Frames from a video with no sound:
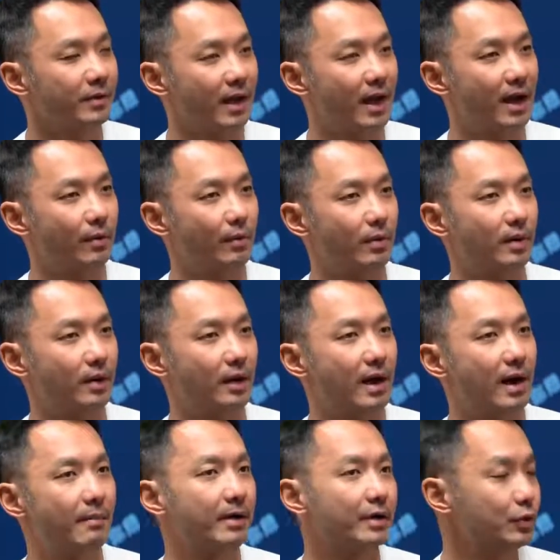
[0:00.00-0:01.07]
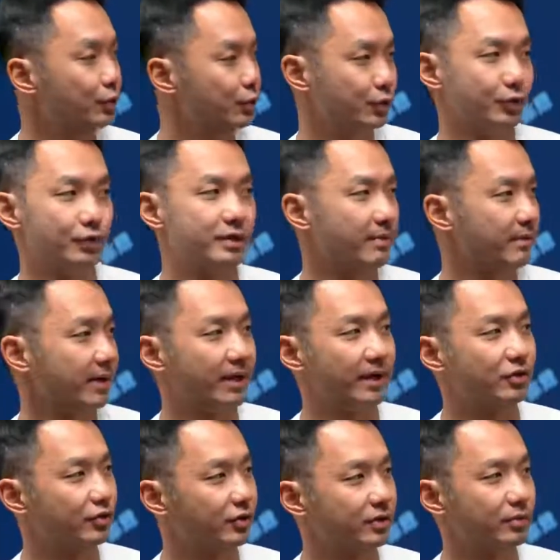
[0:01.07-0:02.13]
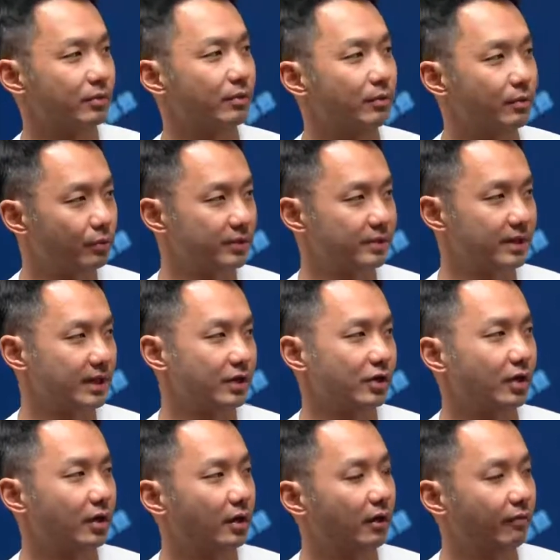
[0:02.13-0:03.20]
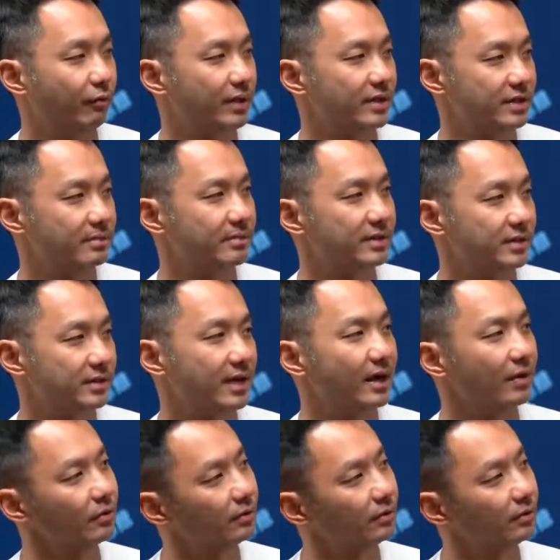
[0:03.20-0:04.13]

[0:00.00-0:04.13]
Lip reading: How many users? How many countries? What stage of Redsip is it now?